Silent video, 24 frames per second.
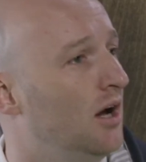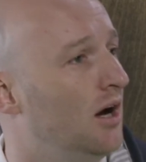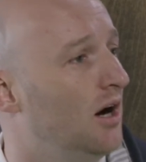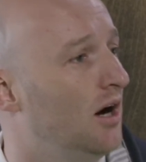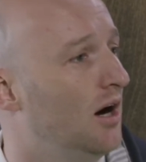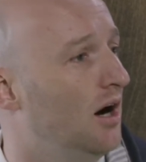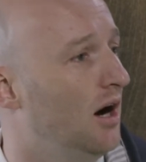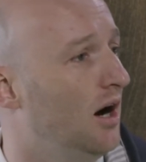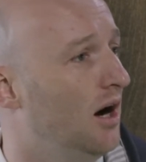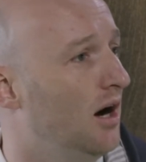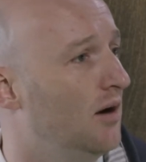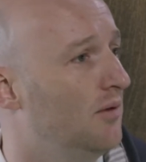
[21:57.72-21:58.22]

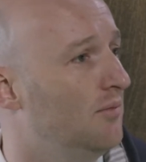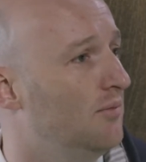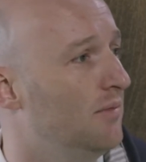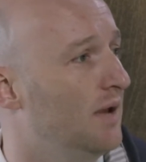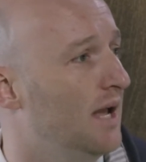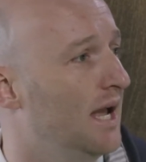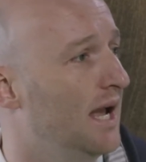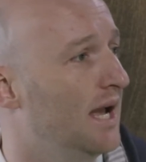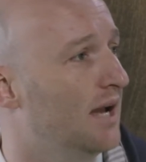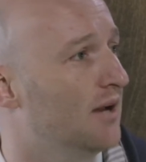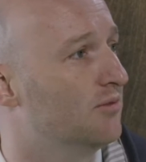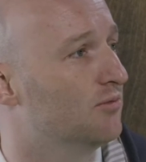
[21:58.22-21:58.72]

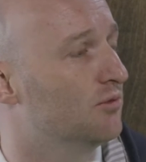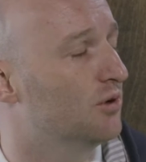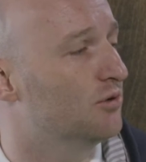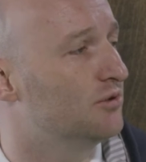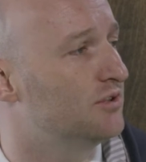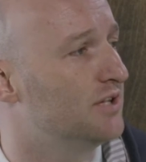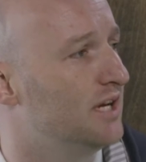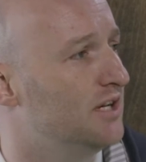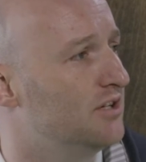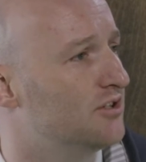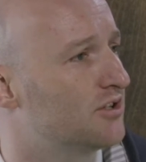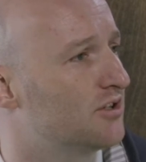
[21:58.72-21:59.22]
And
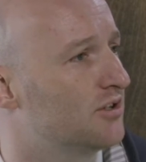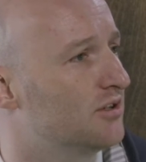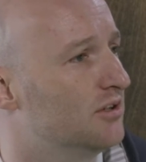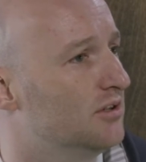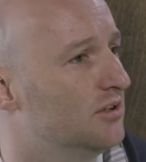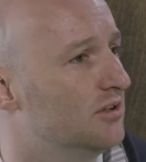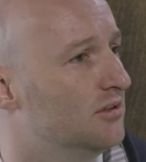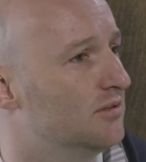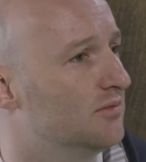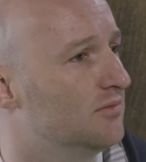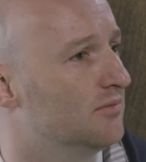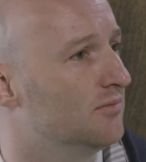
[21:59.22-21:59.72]

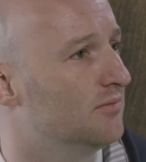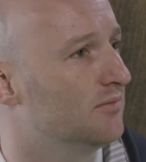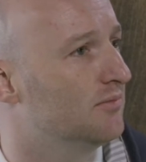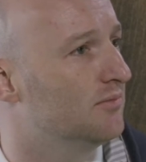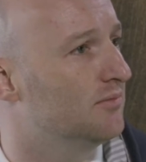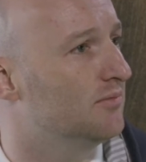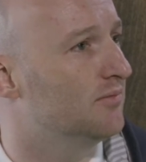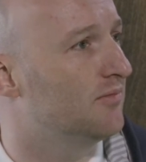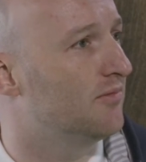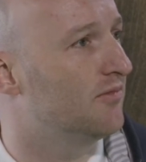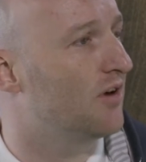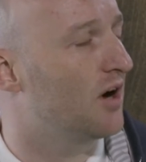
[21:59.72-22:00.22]
rotational
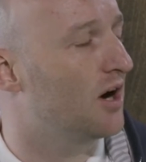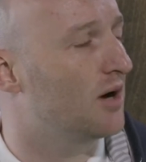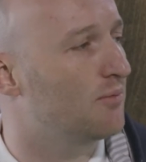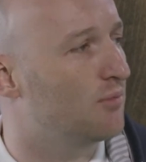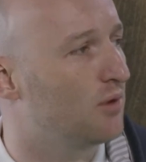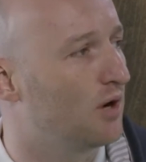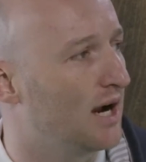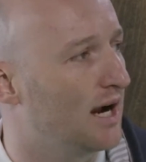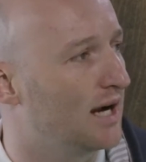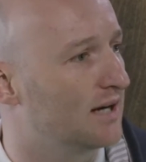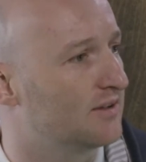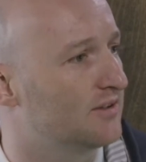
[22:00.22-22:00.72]
farm
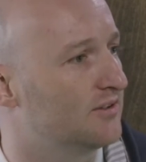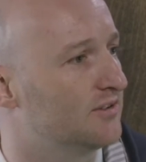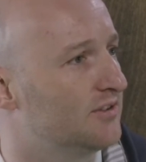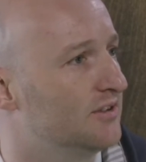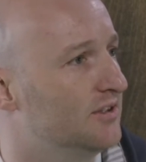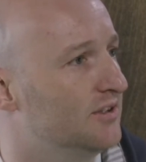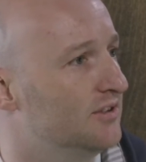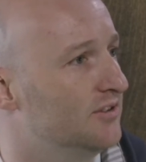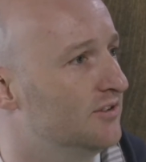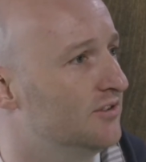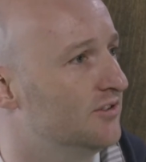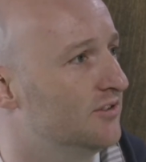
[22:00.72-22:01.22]

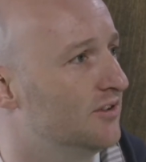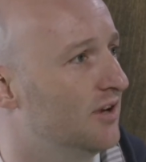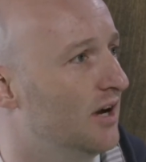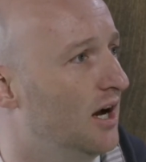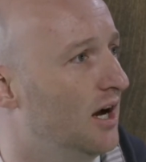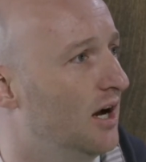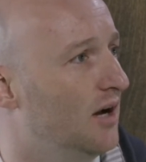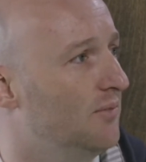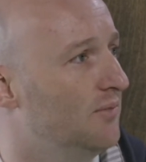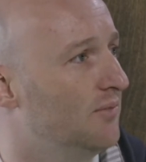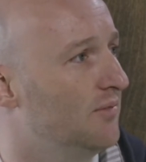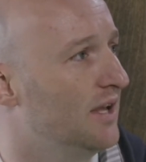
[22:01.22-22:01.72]
practices,
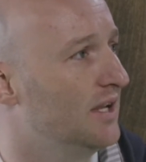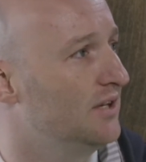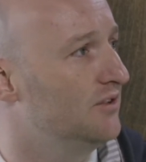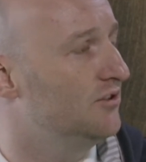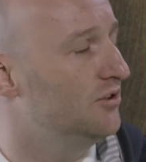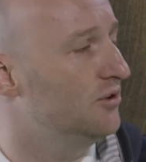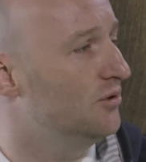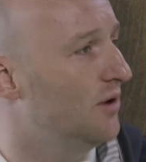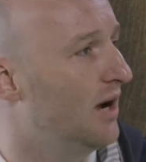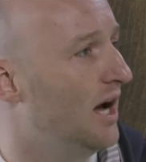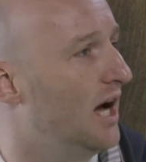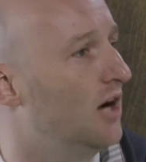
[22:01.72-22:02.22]
they
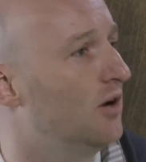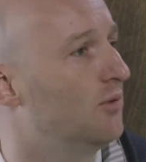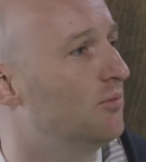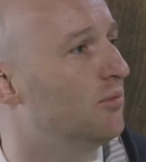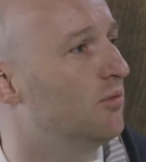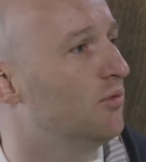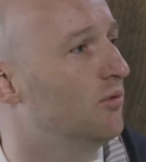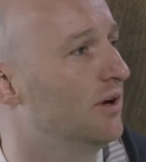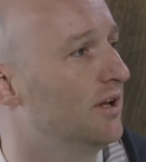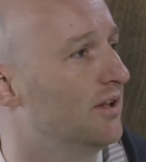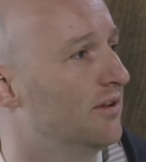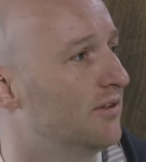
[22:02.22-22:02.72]
do
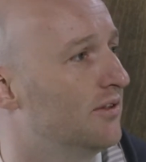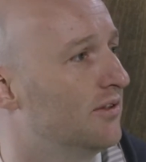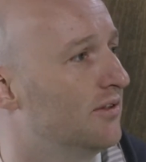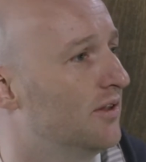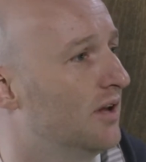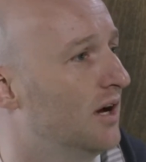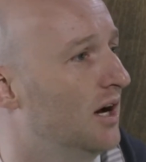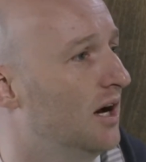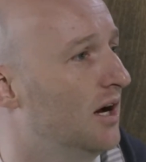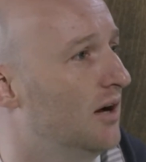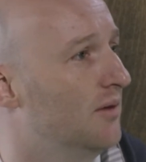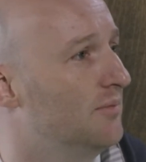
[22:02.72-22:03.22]
help with
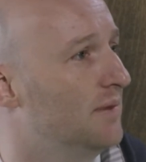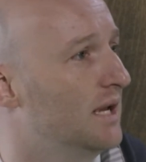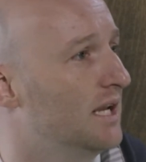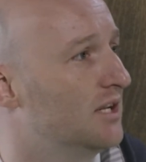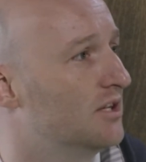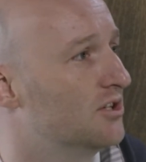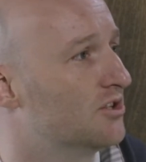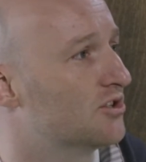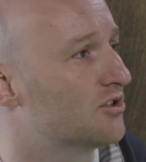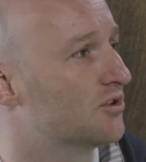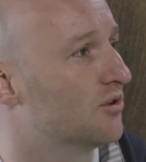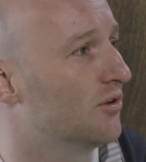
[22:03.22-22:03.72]

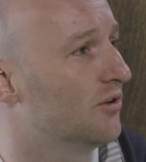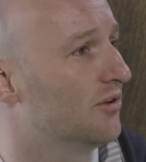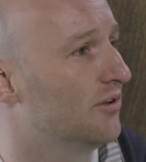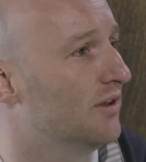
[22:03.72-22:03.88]
making sure